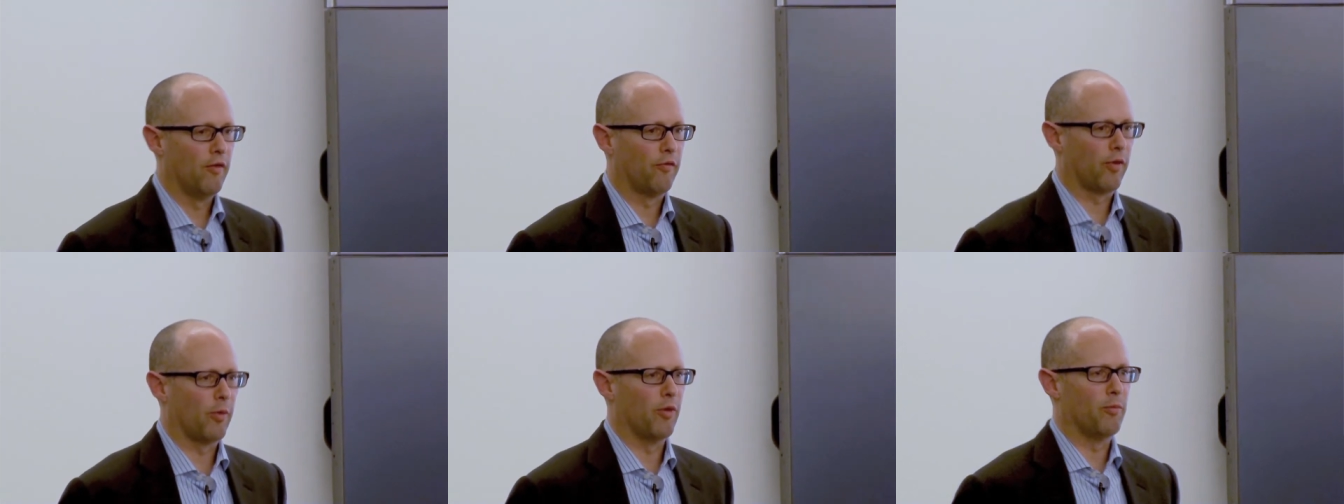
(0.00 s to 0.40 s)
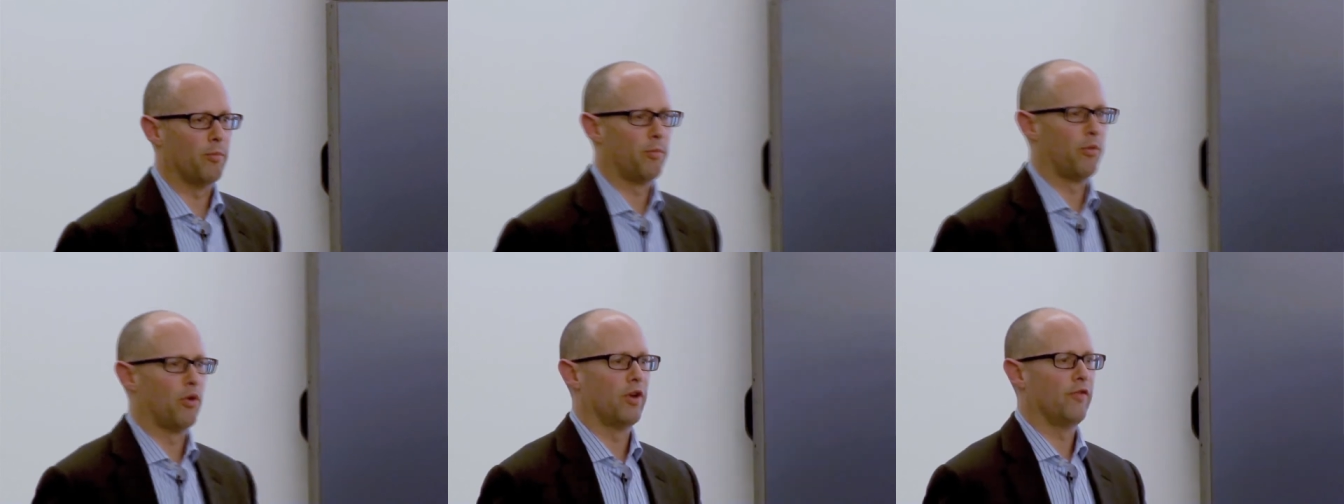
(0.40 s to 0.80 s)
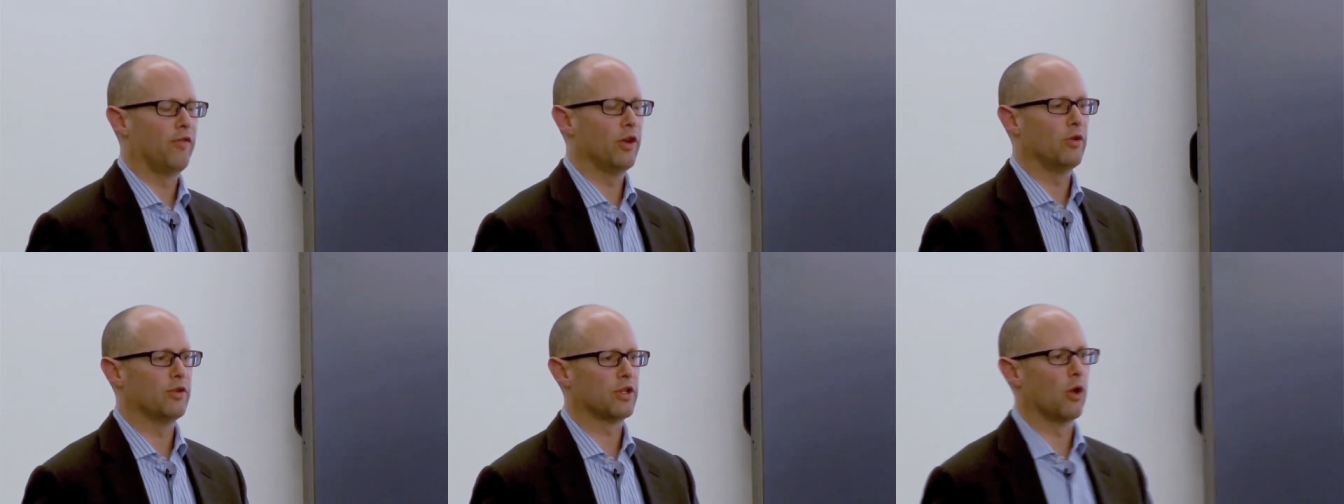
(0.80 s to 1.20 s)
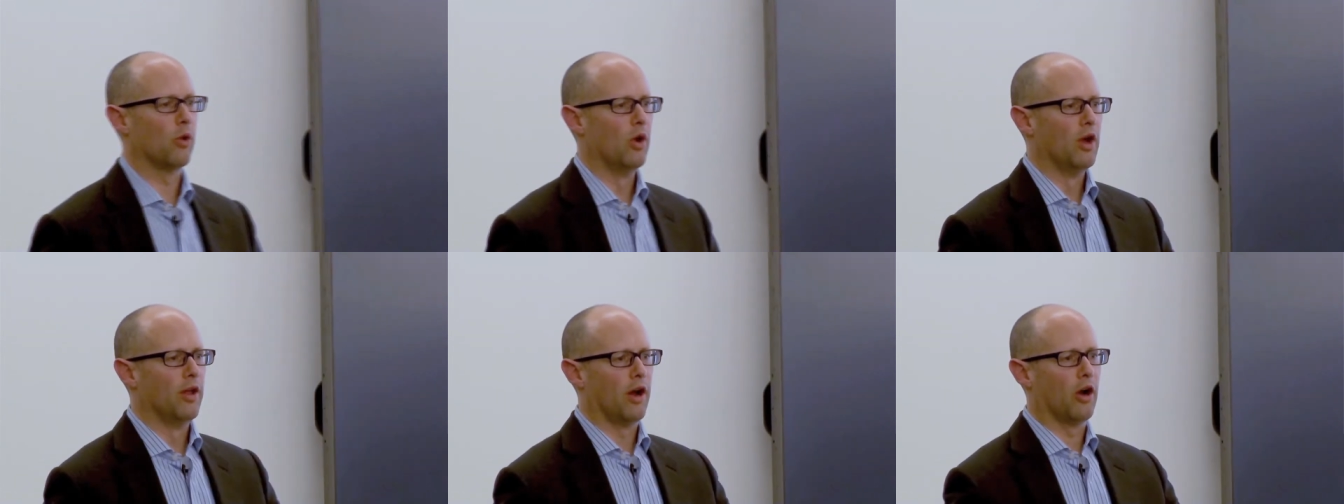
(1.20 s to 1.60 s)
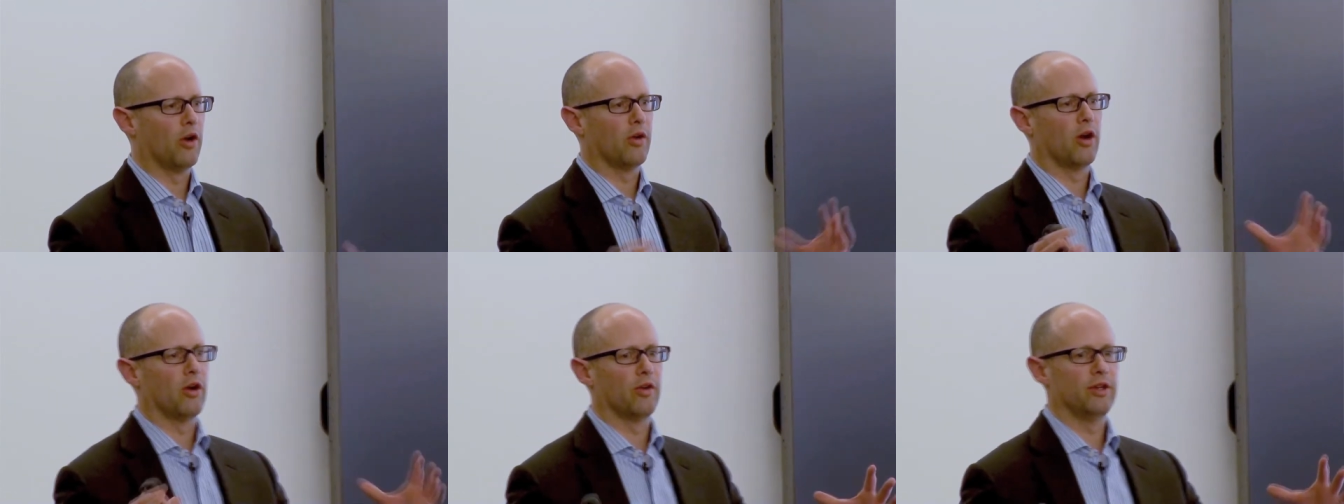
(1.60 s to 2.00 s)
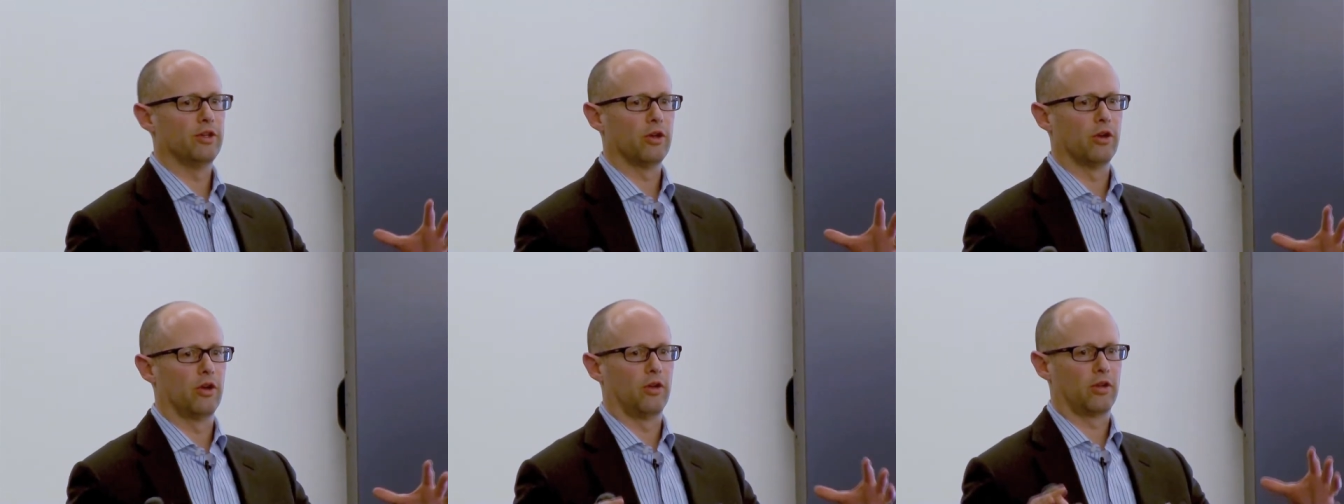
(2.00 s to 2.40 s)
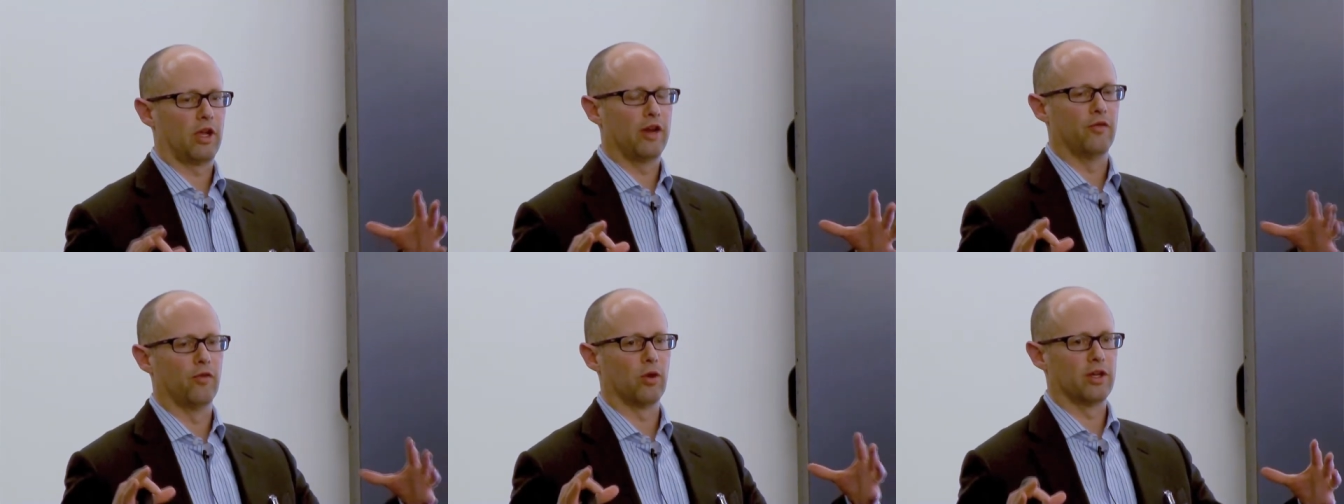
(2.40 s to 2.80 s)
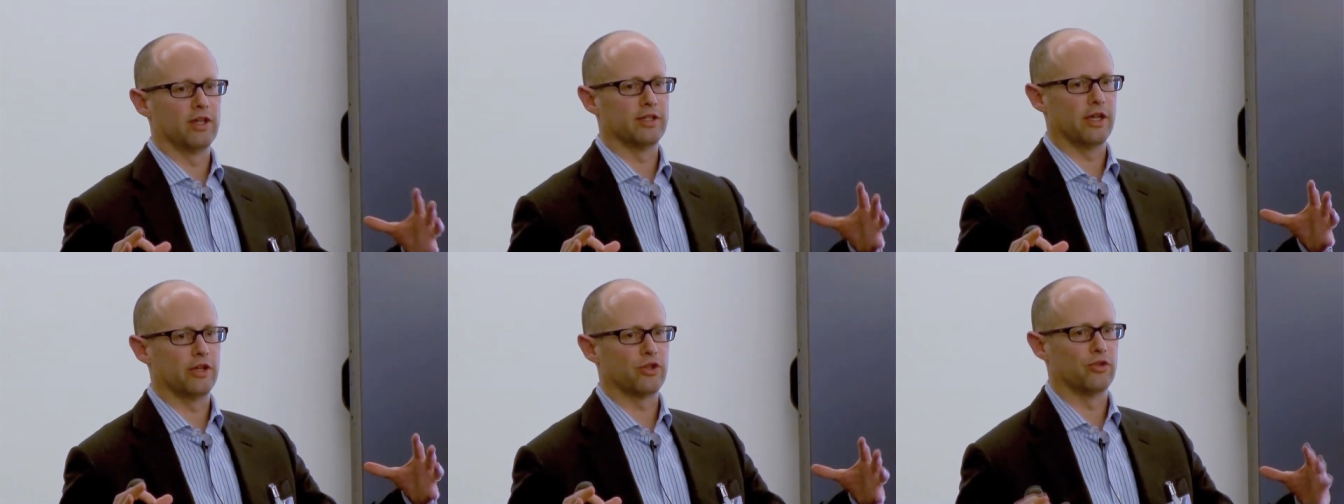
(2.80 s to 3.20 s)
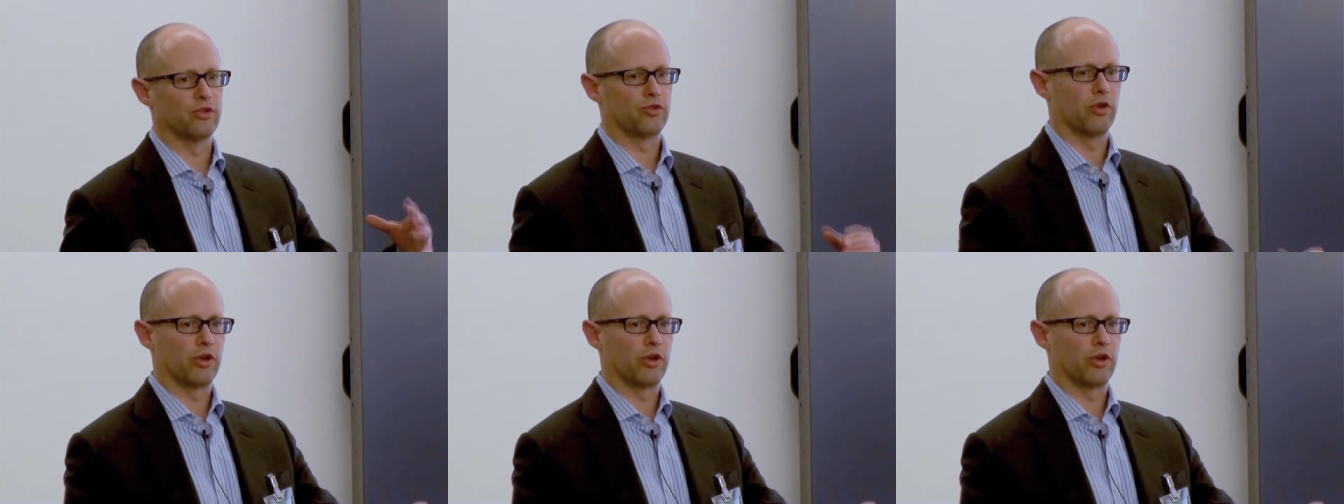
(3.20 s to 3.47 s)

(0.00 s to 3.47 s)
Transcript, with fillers: from the point of view, so our, our, internal kind of organizational